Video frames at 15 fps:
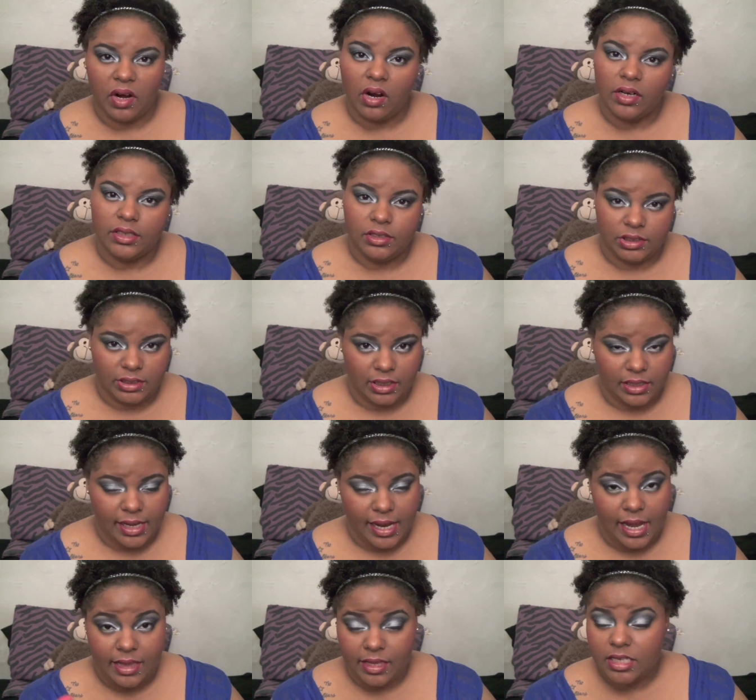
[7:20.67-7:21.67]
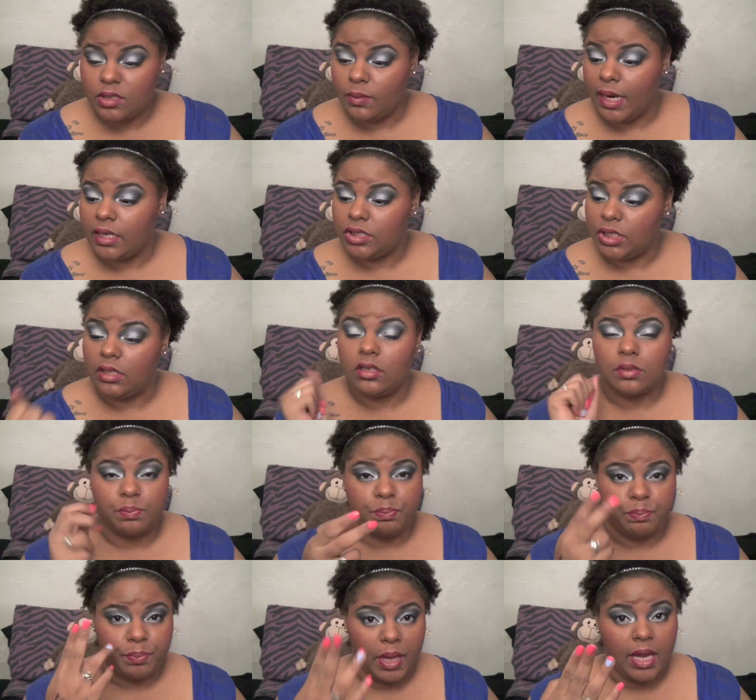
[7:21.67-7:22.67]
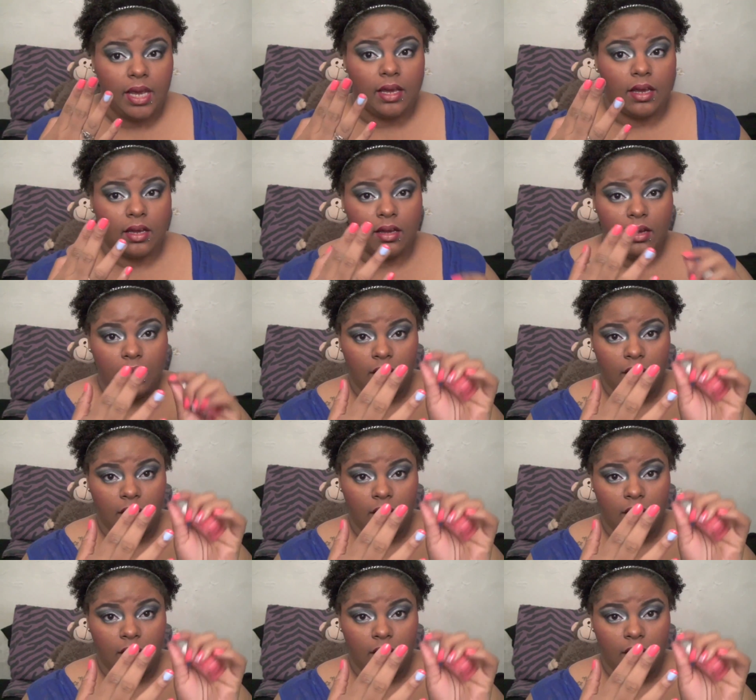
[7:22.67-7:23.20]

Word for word: orange in the light, and this one actually looks pink,